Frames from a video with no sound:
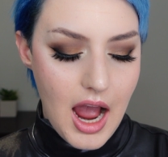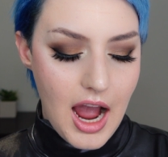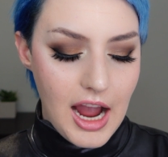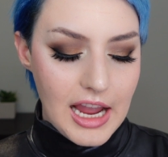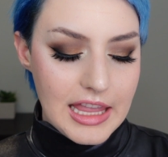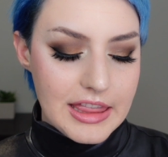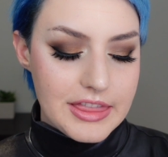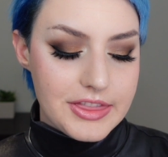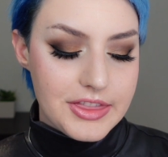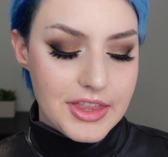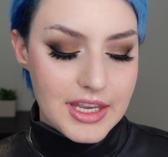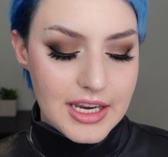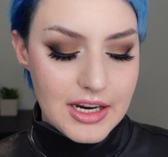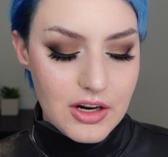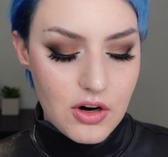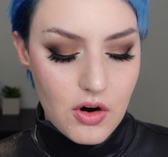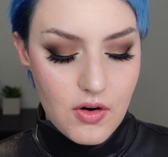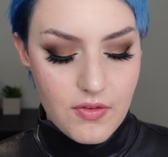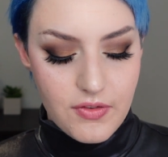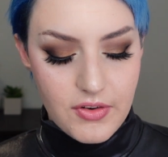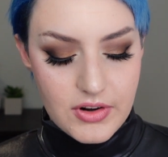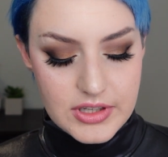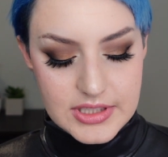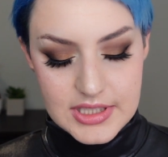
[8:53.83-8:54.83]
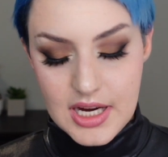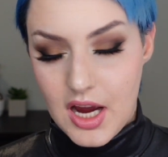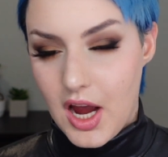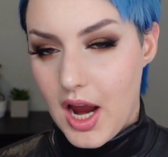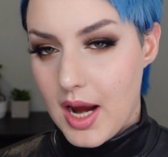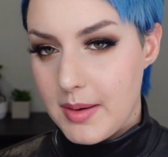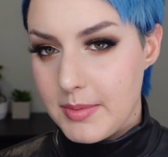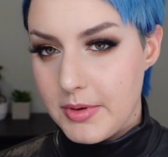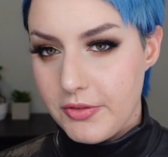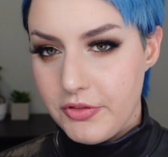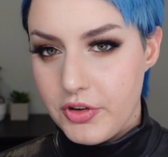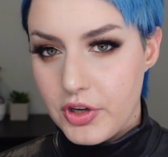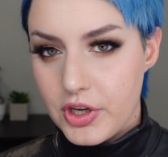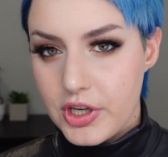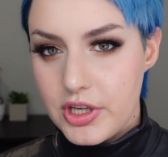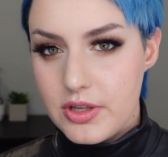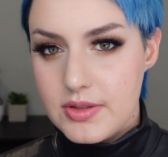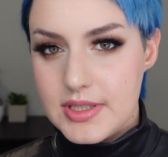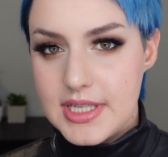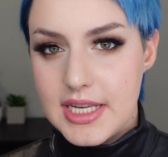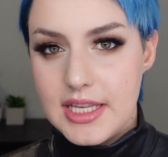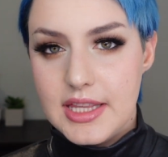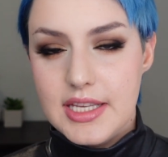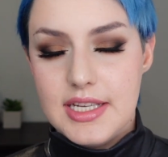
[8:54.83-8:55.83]
I think over time, if you're
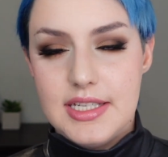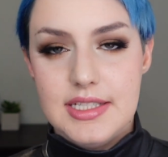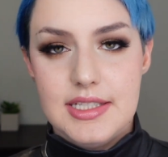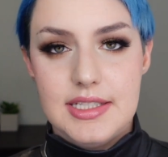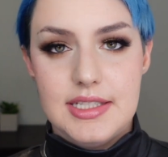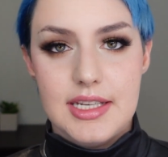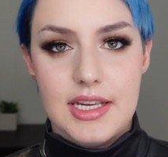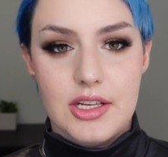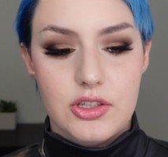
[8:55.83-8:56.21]
using this,